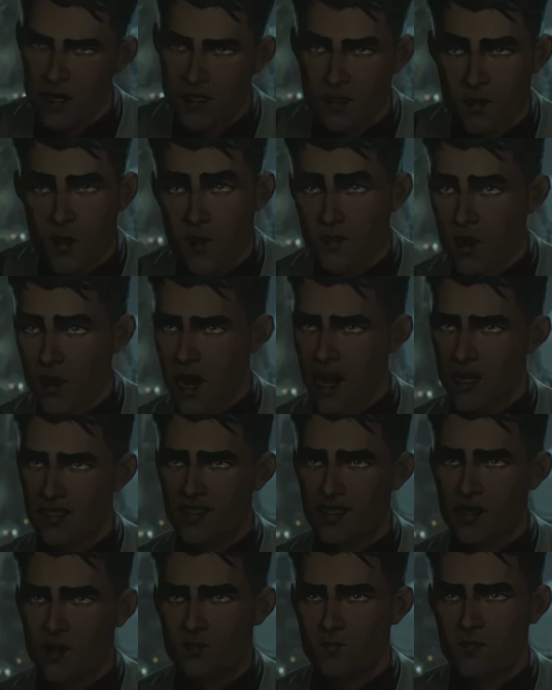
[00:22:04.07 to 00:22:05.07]
my own
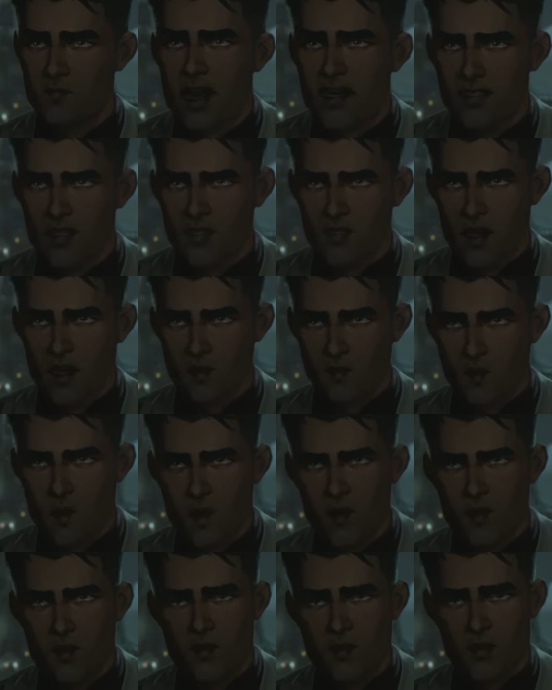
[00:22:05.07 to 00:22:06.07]
eyes what magic can
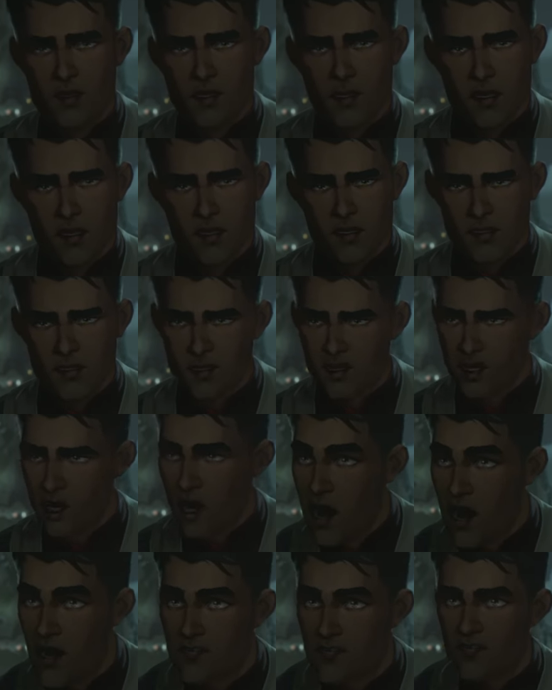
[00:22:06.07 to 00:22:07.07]
do. The
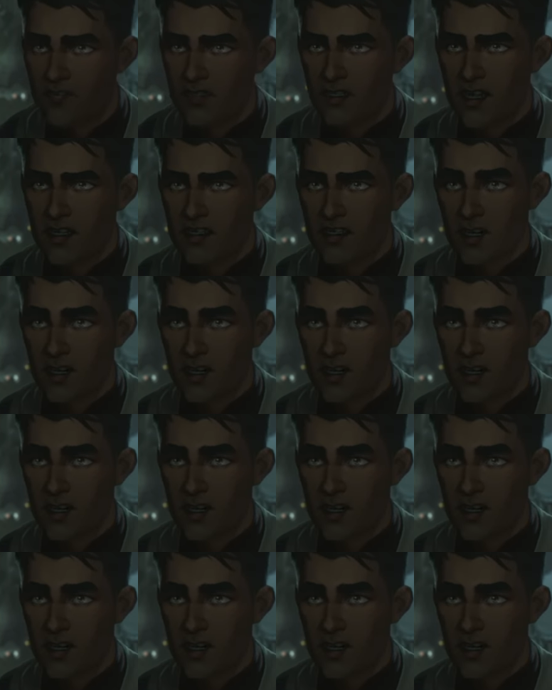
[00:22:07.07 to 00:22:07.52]
lives it could